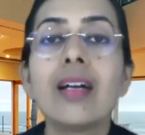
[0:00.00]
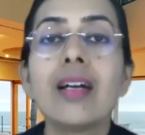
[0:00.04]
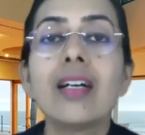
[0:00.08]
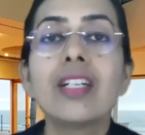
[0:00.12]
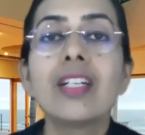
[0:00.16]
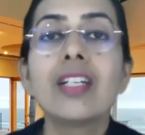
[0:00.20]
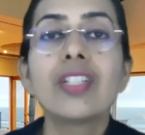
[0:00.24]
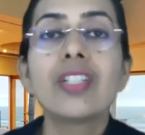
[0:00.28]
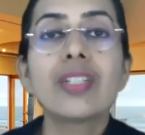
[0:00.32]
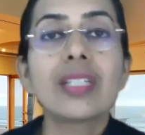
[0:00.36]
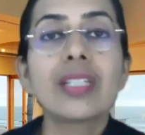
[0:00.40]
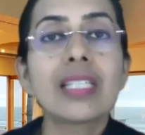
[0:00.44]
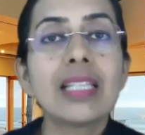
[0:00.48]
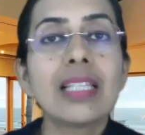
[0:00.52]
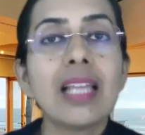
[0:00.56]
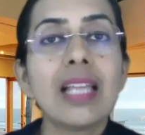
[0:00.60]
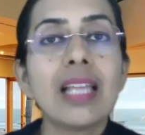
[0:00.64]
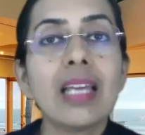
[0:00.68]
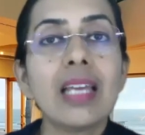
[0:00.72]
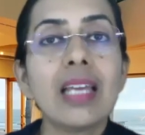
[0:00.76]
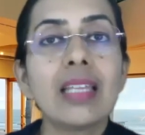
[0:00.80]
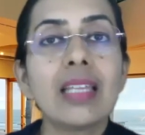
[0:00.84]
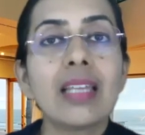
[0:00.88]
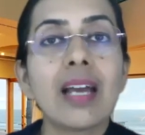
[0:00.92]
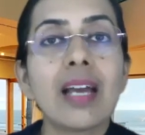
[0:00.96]
Just
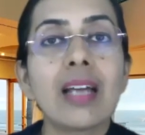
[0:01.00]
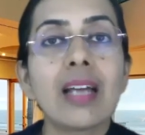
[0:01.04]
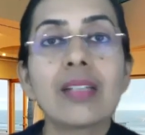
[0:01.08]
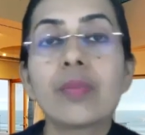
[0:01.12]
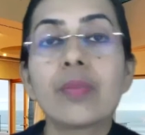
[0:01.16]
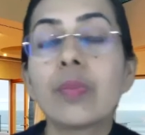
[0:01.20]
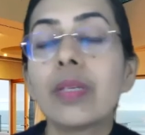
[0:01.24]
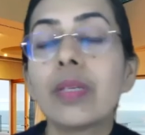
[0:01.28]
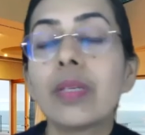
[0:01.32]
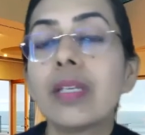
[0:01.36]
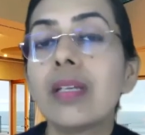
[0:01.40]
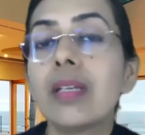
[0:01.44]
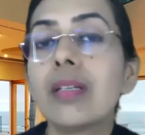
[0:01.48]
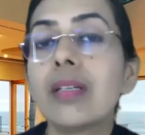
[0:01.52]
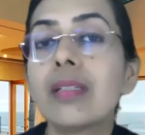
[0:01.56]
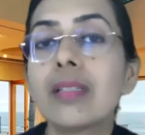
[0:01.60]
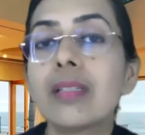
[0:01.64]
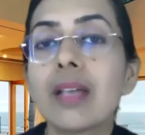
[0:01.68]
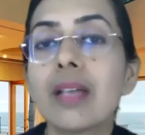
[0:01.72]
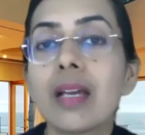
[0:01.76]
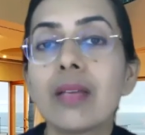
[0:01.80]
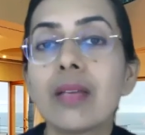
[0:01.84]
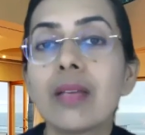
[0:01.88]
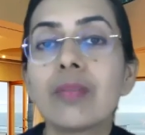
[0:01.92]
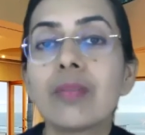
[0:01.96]
like that, many a
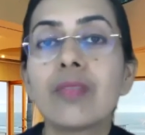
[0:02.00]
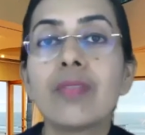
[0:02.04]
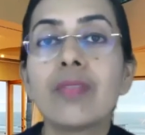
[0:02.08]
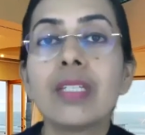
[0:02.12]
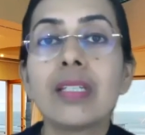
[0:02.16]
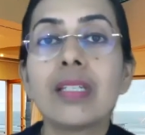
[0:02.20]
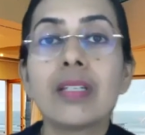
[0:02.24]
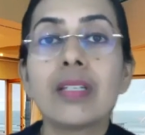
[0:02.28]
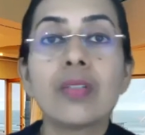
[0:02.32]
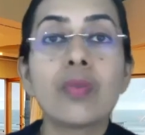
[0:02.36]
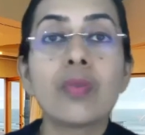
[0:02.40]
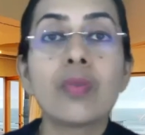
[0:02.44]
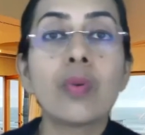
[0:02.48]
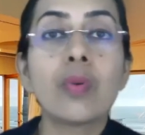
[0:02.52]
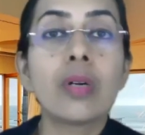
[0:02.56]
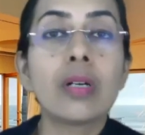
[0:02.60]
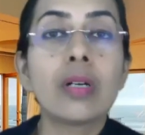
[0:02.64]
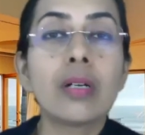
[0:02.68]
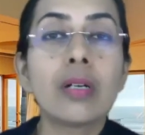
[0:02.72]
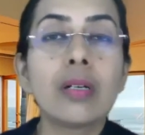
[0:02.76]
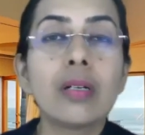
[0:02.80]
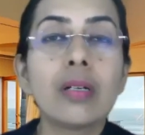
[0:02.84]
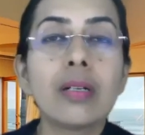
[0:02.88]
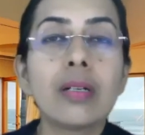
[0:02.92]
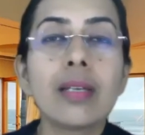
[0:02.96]
times we tend to
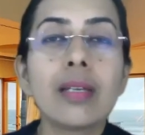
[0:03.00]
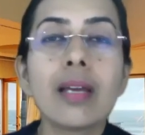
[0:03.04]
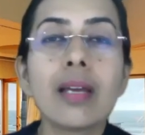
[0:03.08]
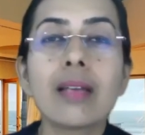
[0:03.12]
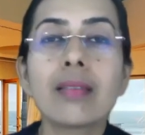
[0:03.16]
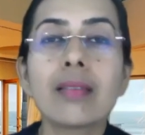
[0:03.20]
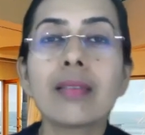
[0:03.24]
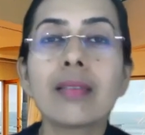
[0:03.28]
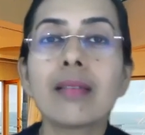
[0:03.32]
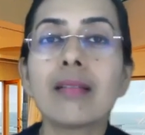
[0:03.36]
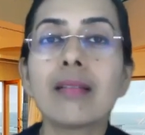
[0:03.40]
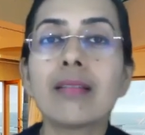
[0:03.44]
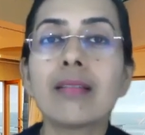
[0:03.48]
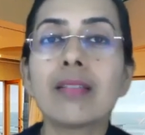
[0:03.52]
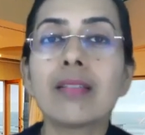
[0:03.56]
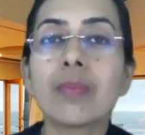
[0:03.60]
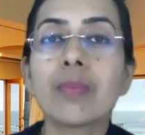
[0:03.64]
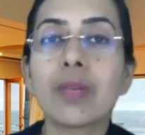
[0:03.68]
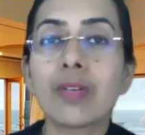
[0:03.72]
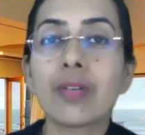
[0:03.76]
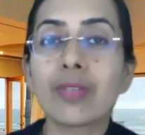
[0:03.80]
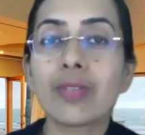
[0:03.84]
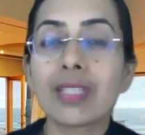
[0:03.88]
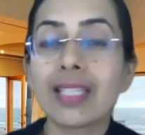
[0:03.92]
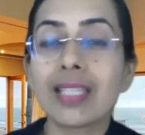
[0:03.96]
hurt ourselves
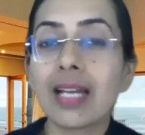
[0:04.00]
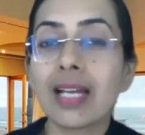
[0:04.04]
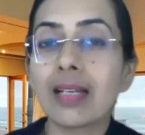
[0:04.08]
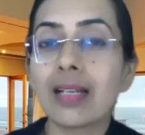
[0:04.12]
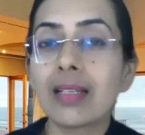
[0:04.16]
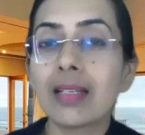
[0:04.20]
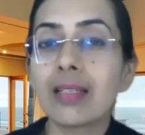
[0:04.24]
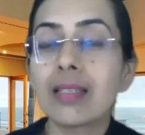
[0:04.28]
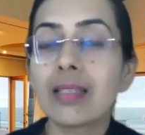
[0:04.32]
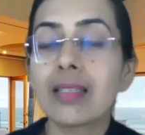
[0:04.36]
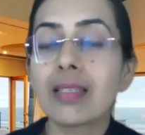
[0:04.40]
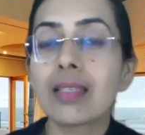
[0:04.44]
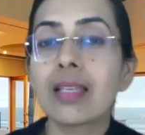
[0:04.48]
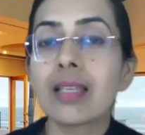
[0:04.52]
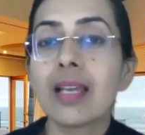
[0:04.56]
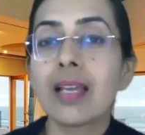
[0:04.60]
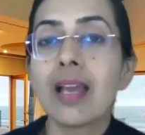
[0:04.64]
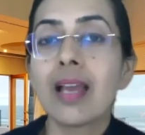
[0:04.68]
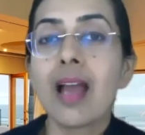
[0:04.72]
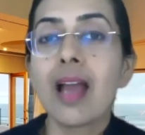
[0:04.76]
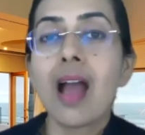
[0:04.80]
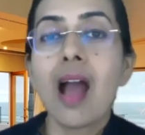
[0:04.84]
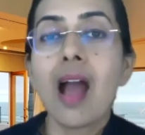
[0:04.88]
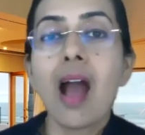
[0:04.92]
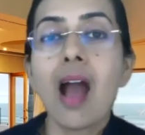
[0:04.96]
because that is
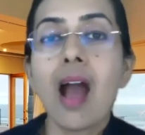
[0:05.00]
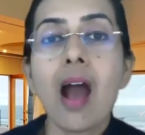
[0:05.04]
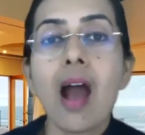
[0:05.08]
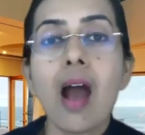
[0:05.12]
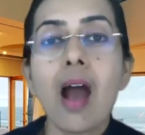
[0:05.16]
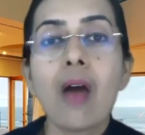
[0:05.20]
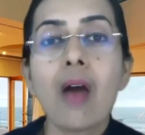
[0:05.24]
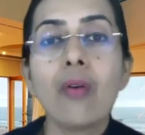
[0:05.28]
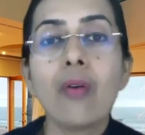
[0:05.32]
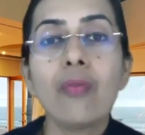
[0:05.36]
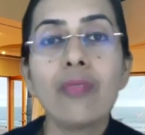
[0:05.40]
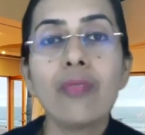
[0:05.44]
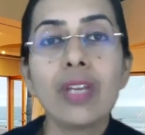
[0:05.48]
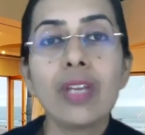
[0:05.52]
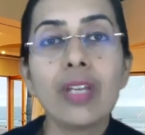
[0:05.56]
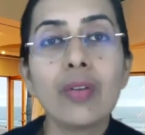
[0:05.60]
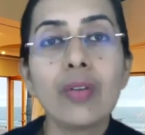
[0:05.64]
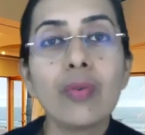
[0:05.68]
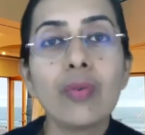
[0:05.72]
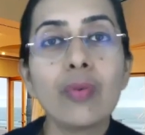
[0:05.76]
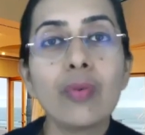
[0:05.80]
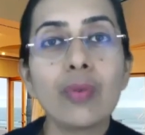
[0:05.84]
how we know.